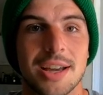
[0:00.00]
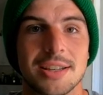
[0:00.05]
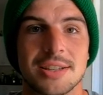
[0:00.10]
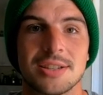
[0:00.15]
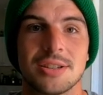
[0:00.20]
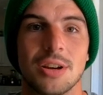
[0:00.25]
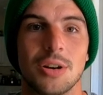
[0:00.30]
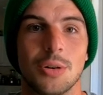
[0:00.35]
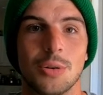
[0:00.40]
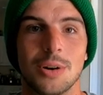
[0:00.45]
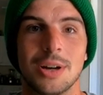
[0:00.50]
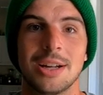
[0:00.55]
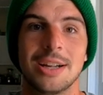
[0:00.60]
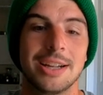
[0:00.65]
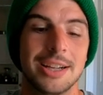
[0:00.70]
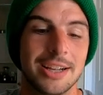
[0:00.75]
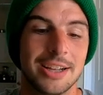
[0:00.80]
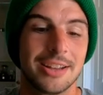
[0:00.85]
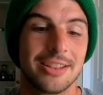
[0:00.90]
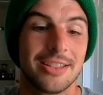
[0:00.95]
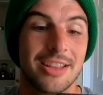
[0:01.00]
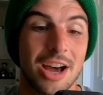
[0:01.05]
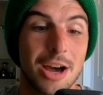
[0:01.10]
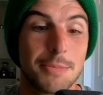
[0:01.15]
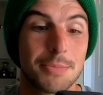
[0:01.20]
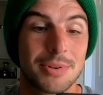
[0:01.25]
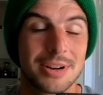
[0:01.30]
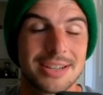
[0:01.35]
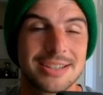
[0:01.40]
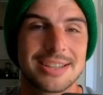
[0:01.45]
So
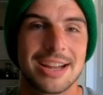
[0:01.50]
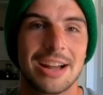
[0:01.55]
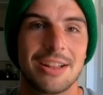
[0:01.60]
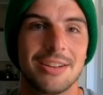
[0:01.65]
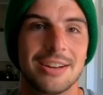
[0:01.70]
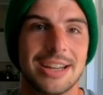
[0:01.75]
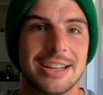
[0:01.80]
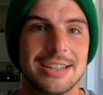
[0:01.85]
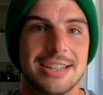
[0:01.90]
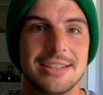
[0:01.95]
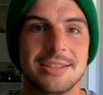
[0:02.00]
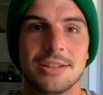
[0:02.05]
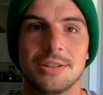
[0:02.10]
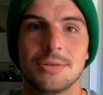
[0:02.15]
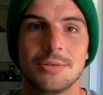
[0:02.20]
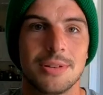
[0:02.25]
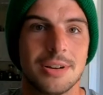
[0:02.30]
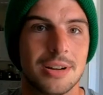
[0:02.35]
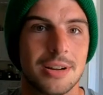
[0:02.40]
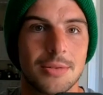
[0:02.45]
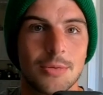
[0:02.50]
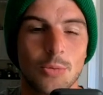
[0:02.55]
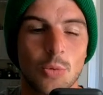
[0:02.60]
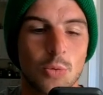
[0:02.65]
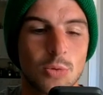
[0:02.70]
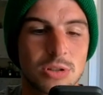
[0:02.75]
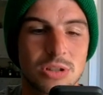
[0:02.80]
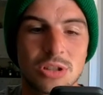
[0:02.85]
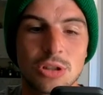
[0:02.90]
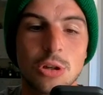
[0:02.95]
upper end talent at D2,
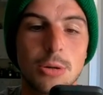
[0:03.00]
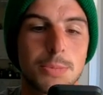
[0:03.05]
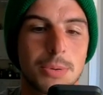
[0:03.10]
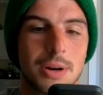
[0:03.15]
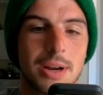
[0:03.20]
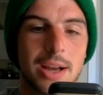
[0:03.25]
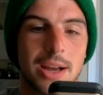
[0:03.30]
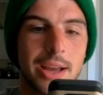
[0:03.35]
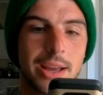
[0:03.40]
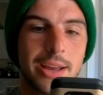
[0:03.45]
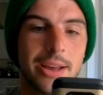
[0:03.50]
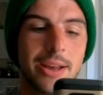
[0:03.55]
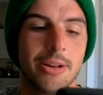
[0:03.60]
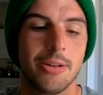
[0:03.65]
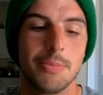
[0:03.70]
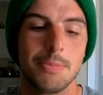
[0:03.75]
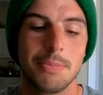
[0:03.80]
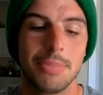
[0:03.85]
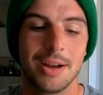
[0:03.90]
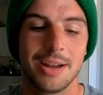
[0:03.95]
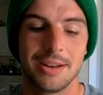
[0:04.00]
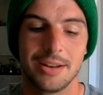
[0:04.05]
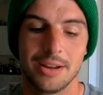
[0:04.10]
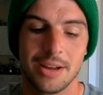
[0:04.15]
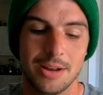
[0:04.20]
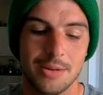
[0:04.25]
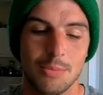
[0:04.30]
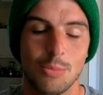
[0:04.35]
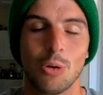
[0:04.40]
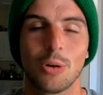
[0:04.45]
super high but
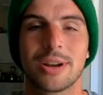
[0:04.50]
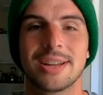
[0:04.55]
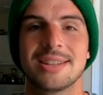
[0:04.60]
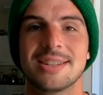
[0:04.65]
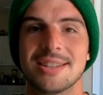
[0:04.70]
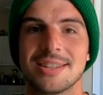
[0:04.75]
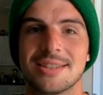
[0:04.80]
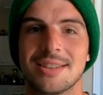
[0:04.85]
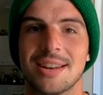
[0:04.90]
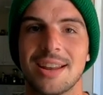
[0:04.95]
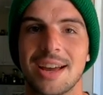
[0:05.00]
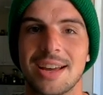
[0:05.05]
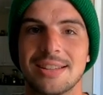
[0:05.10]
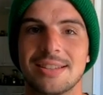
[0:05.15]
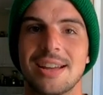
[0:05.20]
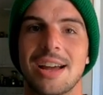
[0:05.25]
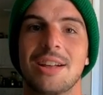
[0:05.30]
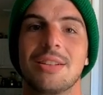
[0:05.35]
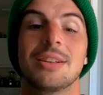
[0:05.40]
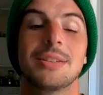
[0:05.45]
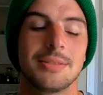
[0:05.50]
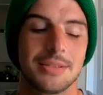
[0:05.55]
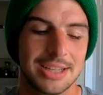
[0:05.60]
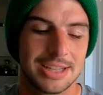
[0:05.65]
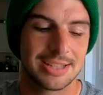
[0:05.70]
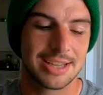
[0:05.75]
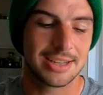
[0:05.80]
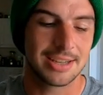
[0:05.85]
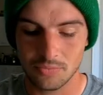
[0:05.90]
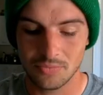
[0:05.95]
more consistent high talent
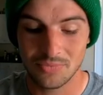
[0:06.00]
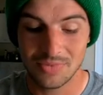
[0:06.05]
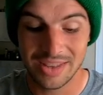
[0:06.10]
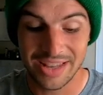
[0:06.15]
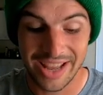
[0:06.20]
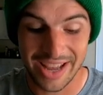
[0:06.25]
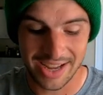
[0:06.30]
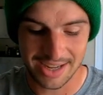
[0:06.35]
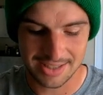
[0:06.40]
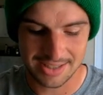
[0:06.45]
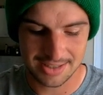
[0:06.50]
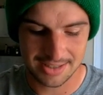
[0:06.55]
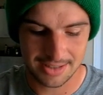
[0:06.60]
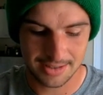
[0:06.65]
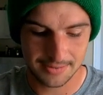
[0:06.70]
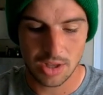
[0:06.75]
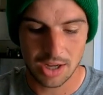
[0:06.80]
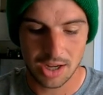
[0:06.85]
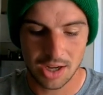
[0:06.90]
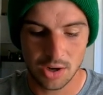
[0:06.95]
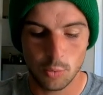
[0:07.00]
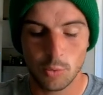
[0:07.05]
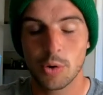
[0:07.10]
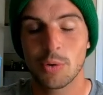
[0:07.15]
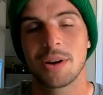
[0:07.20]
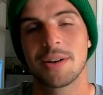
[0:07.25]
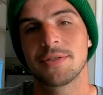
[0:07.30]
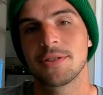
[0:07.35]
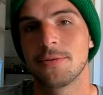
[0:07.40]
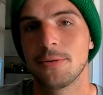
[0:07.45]
is at D. Next, uh, what do
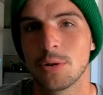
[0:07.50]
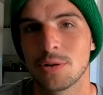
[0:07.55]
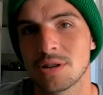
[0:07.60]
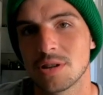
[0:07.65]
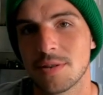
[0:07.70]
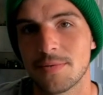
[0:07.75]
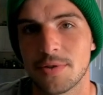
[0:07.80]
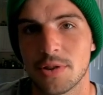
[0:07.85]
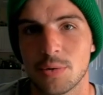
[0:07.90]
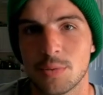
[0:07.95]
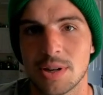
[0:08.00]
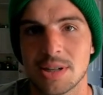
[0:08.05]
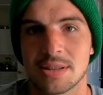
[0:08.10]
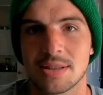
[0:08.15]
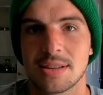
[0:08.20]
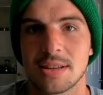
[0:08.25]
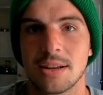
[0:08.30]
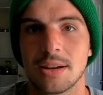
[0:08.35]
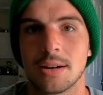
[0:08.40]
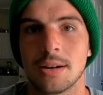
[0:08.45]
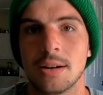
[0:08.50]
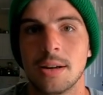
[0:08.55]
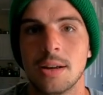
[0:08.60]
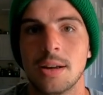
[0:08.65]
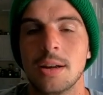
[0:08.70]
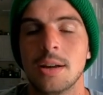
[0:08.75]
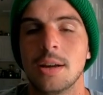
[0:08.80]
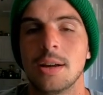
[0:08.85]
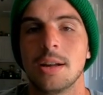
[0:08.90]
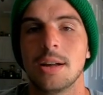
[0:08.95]
I have to focus on for the rest of the year?
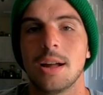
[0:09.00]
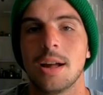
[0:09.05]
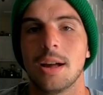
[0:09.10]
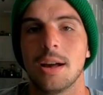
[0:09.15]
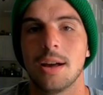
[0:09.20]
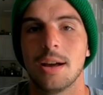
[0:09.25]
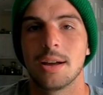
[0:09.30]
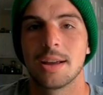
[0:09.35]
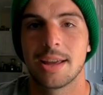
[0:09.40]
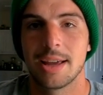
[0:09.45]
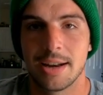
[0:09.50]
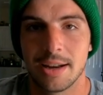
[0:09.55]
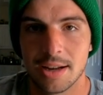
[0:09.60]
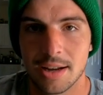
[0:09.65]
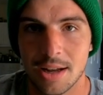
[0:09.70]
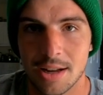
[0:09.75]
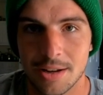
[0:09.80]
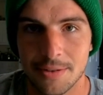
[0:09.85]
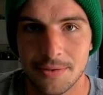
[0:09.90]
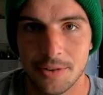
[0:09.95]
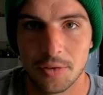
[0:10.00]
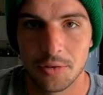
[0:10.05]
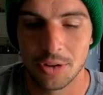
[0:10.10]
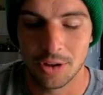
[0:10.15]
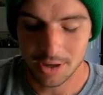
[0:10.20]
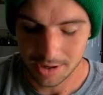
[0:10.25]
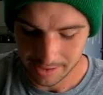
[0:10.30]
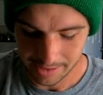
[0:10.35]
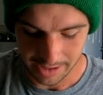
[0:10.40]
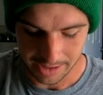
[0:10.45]
Uh, getting an NFL
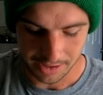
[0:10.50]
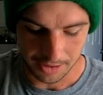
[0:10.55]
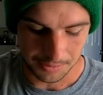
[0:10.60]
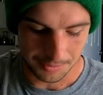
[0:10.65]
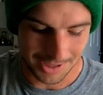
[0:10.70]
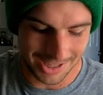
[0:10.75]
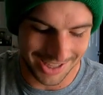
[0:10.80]
look. Thank you.